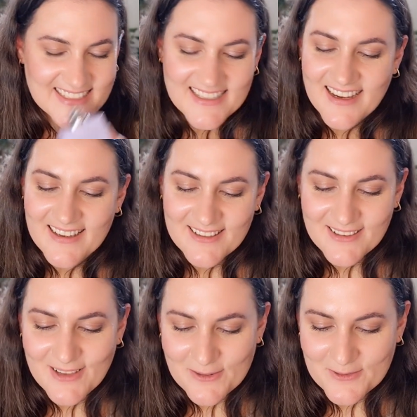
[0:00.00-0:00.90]
I
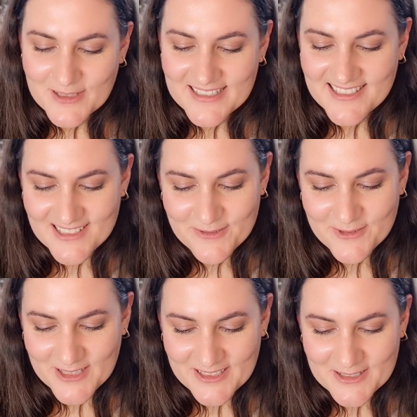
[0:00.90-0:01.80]
love this
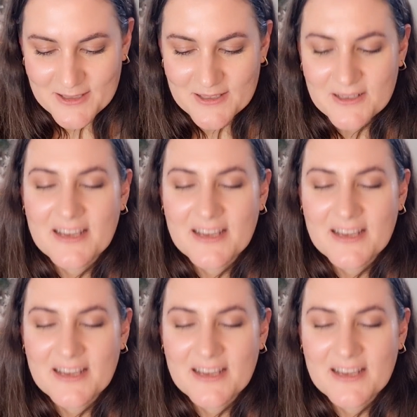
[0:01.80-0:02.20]
fragrance.